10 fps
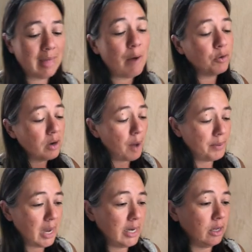that would
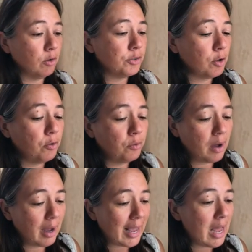not be ideal. So
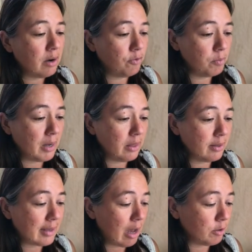again, for me,
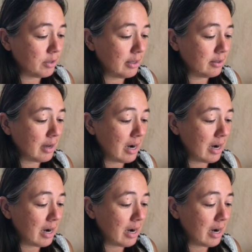this house is